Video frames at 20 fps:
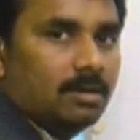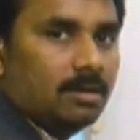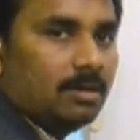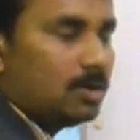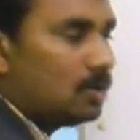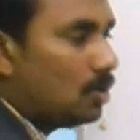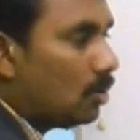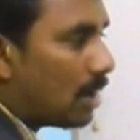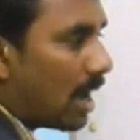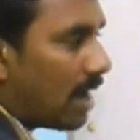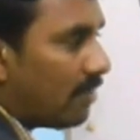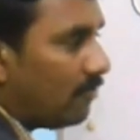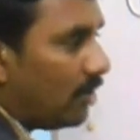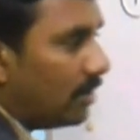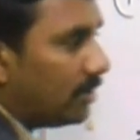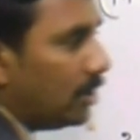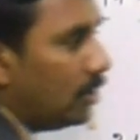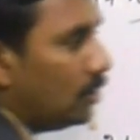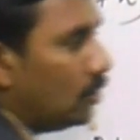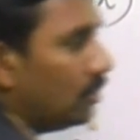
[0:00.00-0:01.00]
To
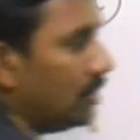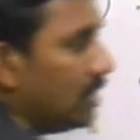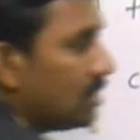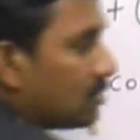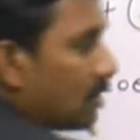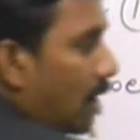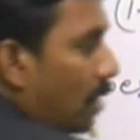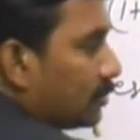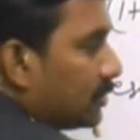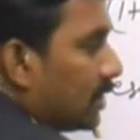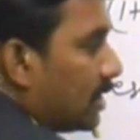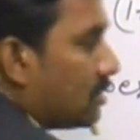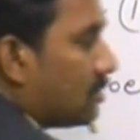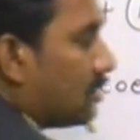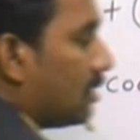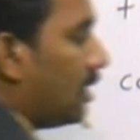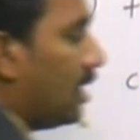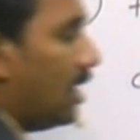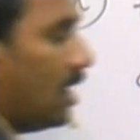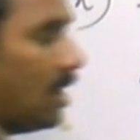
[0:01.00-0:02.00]
convert into these options, here